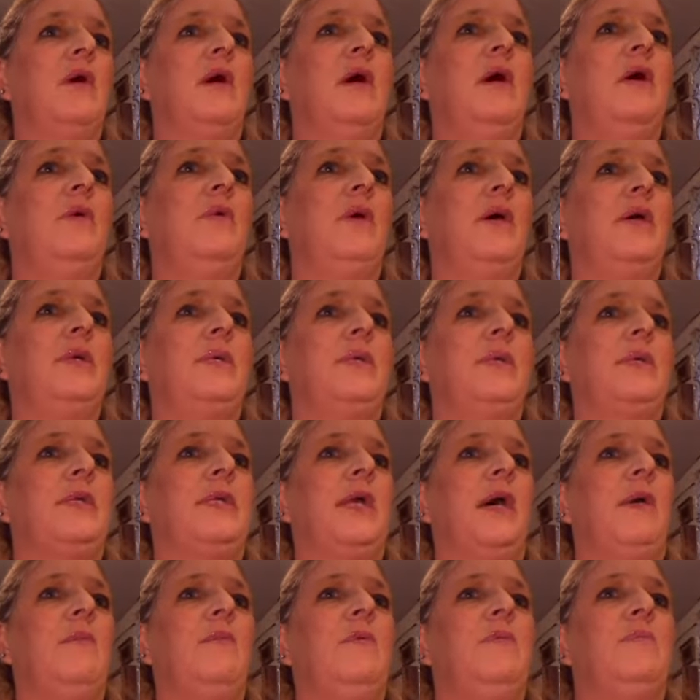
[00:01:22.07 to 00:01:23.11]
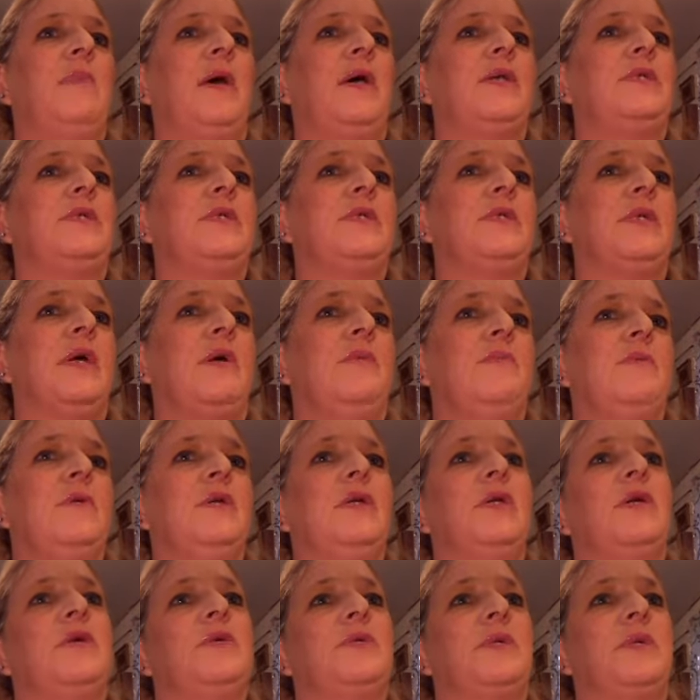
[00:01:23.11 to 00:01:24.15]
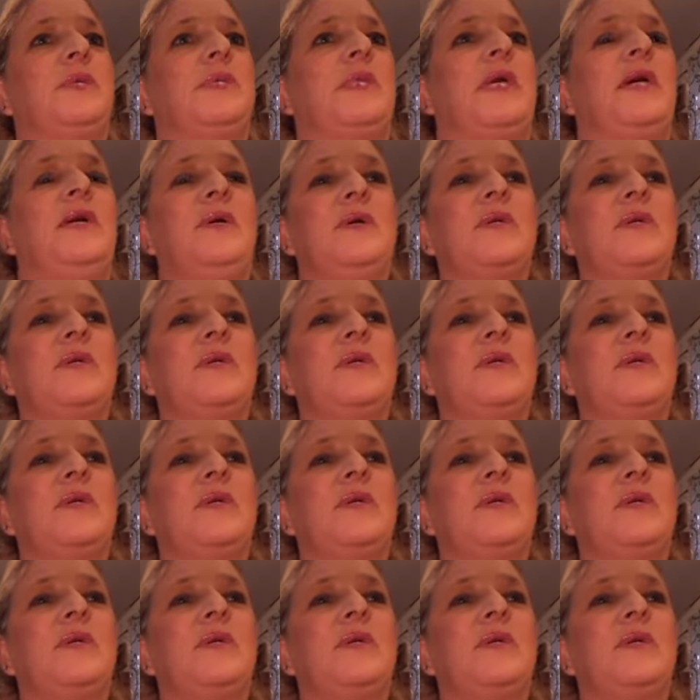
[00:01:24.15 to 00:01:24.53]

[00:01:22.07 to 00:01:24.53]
Oh, I see that one matches that one. It goes like that.